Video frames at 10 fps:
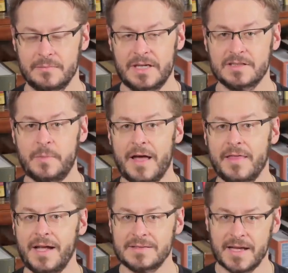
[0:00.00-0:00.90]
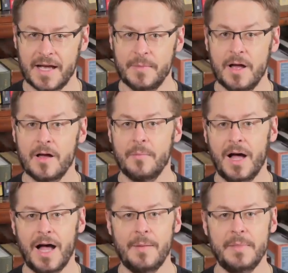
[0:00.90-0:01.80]
Because by that time,
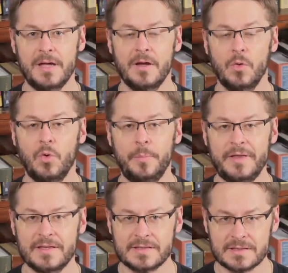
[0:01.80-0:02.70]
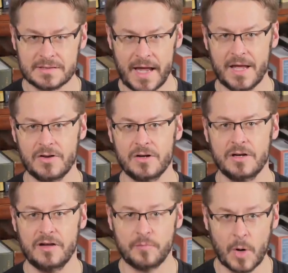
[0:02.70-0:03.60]
Muhammad will be the
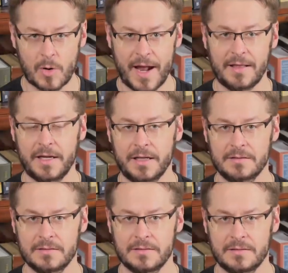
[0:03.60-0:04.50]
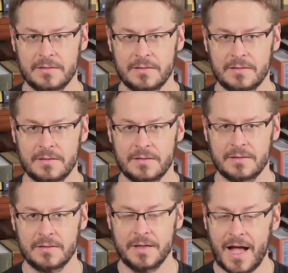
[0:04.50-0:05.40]
standard of morality.
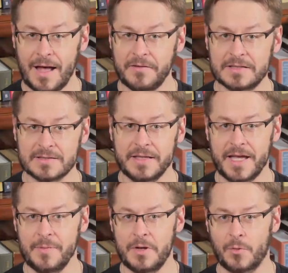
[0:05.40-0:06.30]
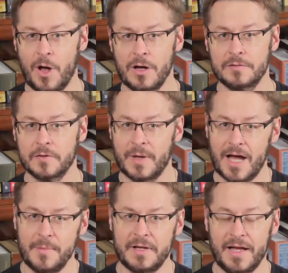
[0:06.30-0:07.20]
It obviously can't be wrong for
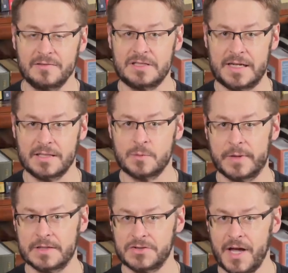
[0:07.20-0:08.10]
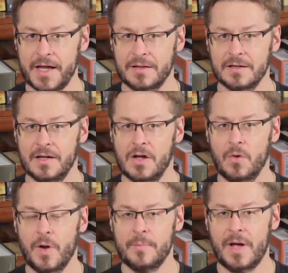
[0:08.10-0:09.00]
Muhammad to have sex with a child
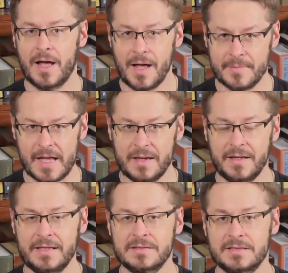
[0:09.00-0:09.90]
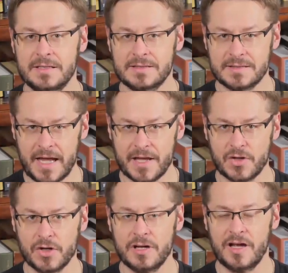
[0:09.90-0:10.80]
when Muhammad is the
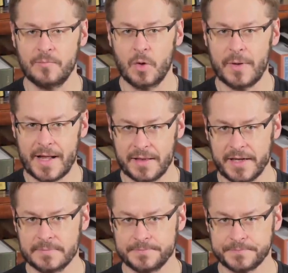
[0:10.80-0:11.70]
standard of morality.